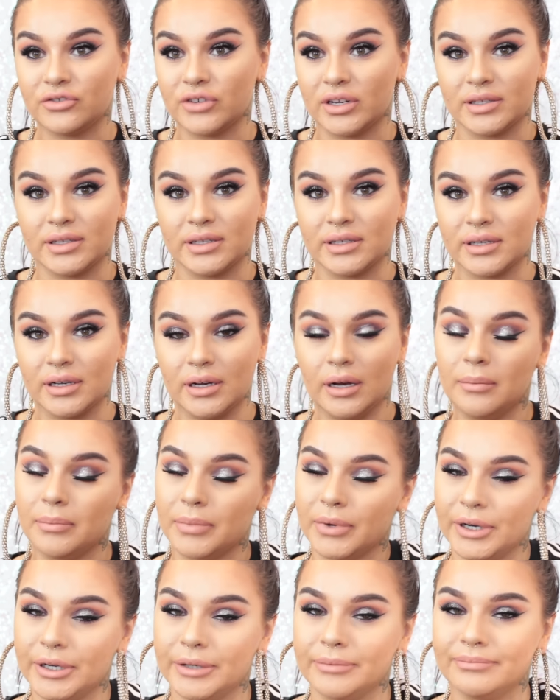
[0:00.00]
dress this up,
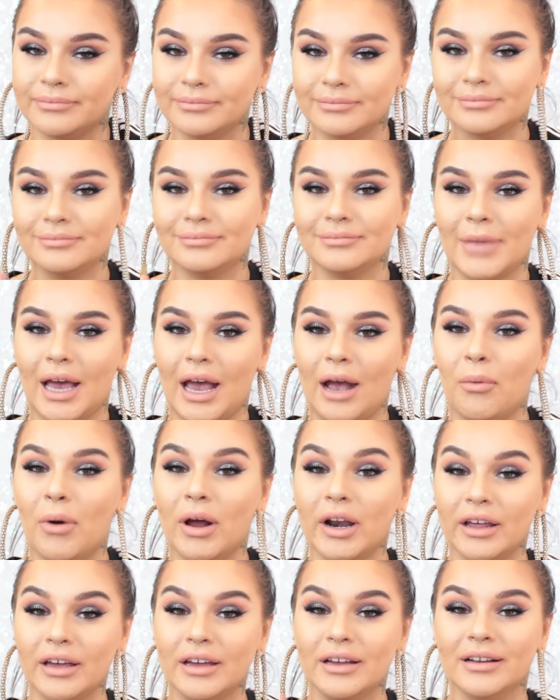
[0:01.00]
but I
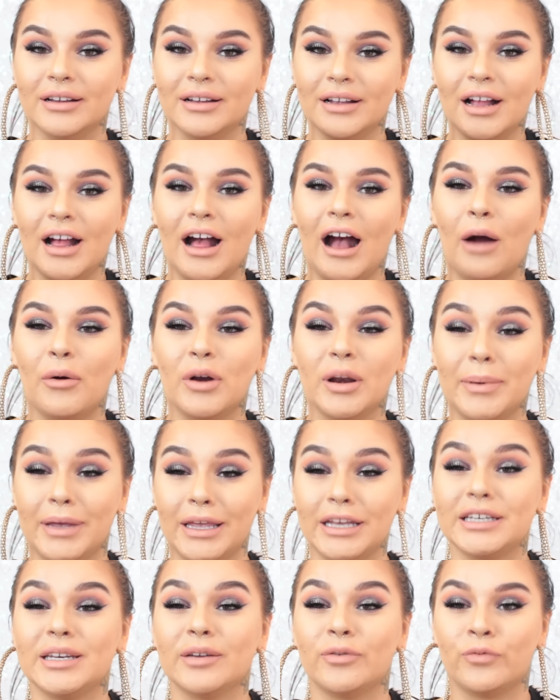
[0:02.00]
wanna
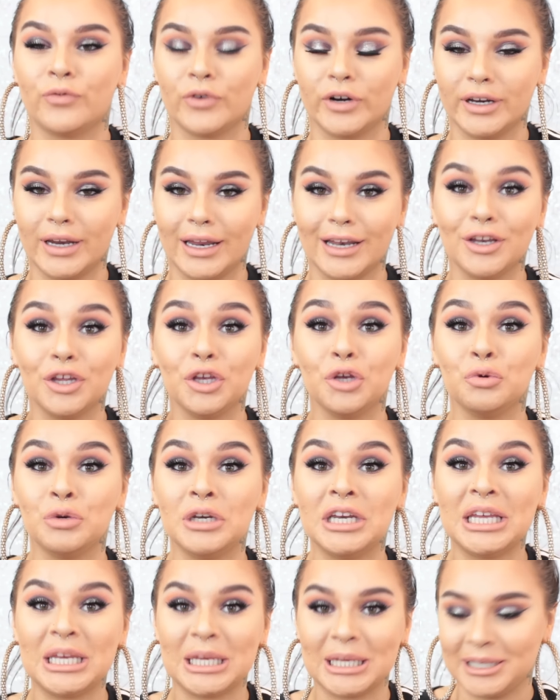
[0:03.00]
be different and
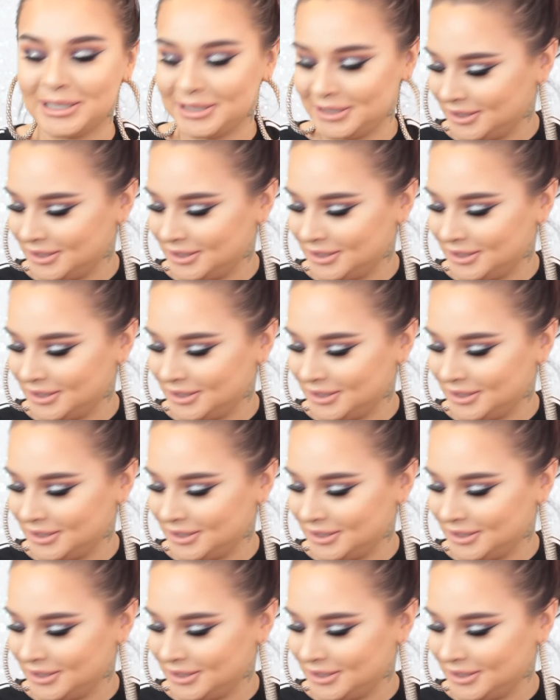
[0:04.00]
unique.